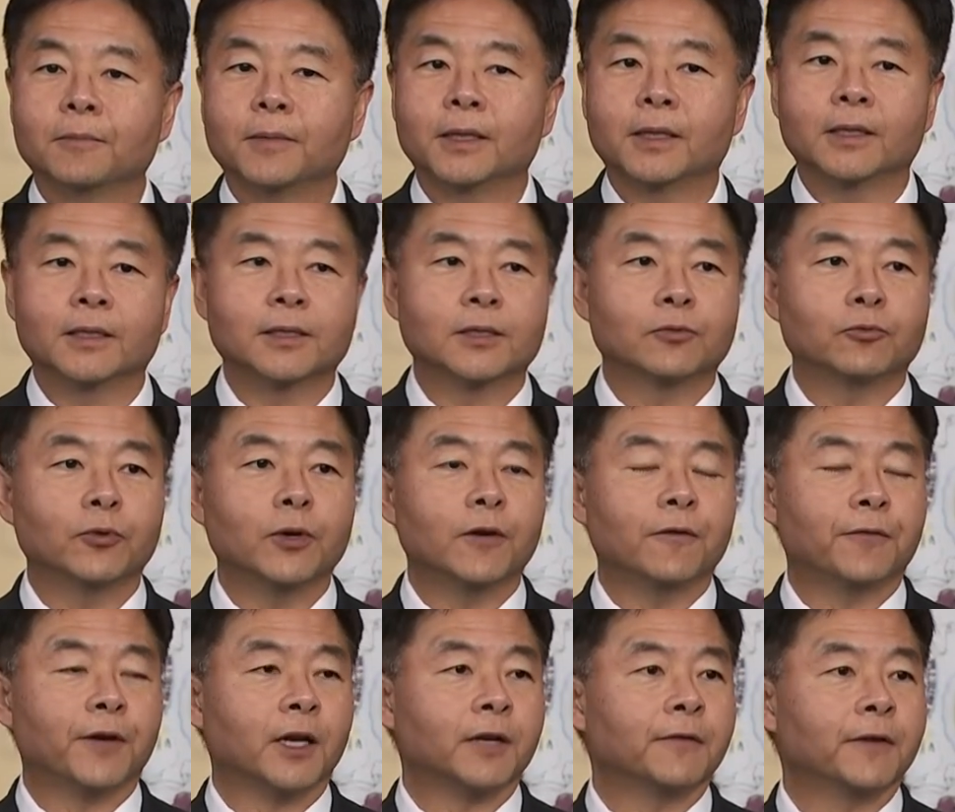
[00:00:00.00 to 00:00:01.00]
because we
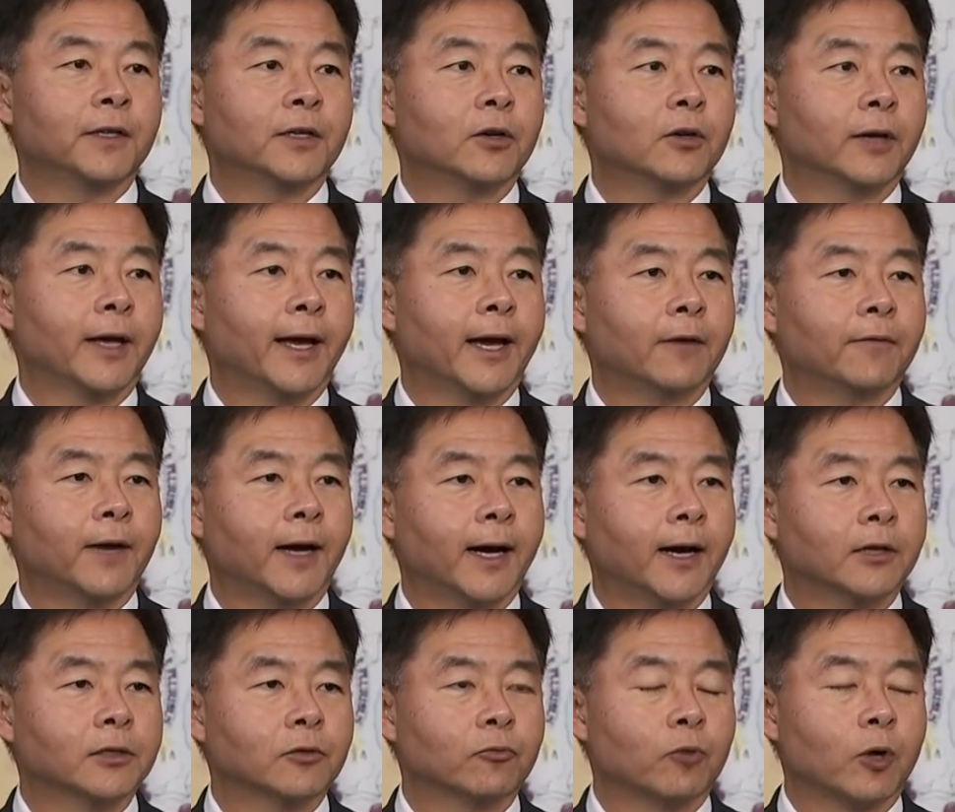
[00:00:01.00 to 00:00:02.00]
effectively don't have a
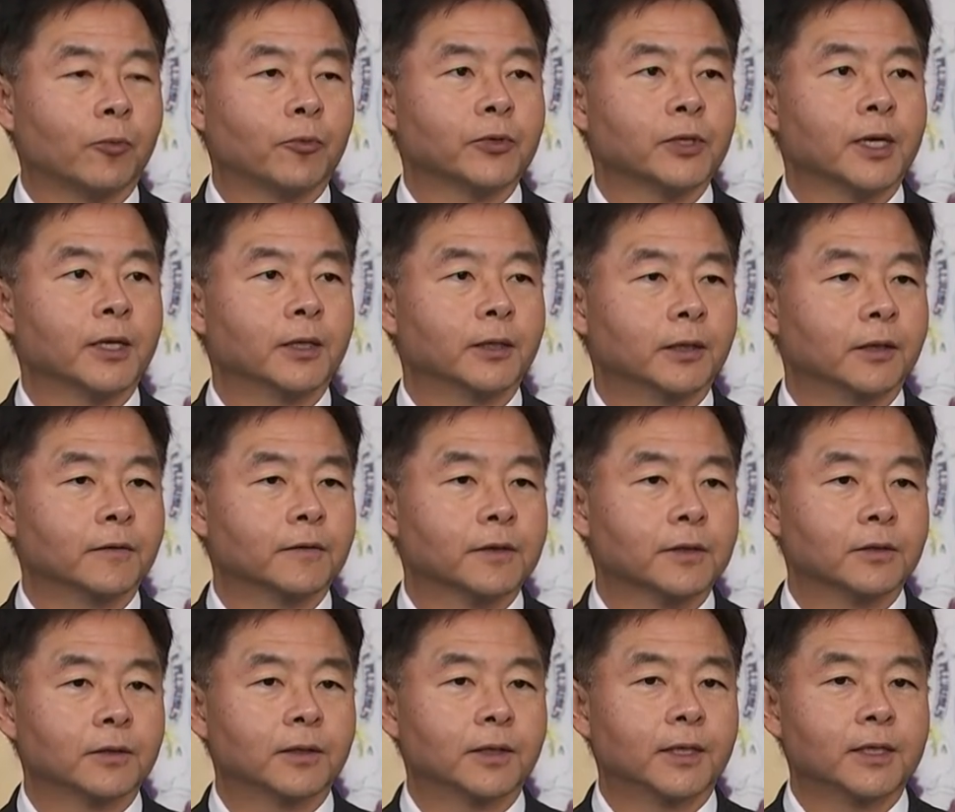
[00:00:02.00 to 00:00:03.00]
House of Representatives.